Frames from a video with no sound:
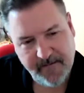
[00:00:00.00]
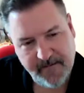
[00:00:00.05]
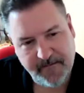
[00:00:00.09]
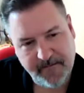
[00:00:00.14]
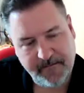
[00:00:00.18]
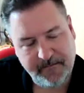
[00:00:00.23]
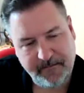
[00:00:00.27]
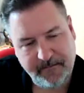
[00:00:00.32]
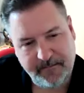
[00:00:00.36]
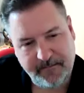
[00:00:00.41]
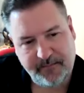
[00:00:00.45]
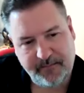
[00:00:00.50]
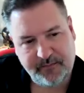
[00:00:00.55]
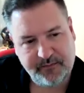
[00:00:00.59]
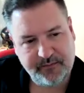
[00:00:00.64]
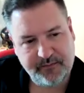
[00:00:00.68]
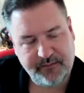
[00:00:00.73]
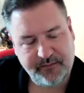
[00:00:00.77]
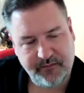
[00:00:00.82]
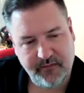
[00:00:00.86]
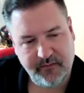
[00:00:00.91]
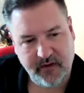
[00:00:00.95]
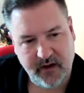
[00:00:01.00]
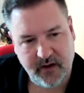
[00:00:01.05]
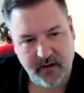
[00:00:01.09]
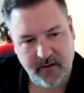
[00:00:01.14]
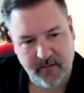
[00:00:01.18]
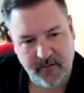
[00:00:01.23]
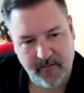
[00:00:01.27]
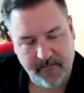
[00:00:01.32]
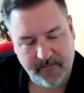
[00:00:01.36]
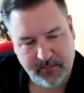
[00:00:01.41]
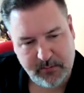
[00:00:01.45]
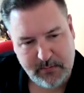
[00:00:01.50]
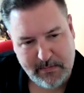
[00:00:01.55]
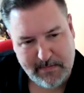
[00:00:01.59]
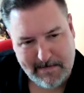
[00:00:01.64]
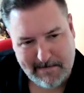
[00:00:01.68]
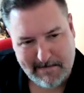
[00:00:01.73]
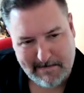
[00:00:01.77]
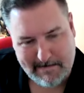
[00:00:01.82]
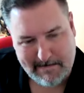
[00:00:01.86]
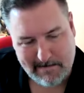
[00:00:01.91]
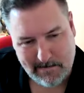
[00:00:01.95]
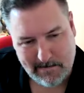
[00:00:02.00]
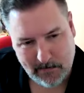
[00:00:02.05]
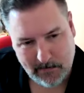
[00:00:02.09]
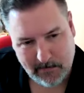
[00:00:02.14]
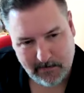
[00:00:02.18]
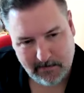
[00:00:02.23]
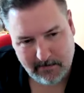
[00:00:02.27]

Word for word: uh, I've written this novel which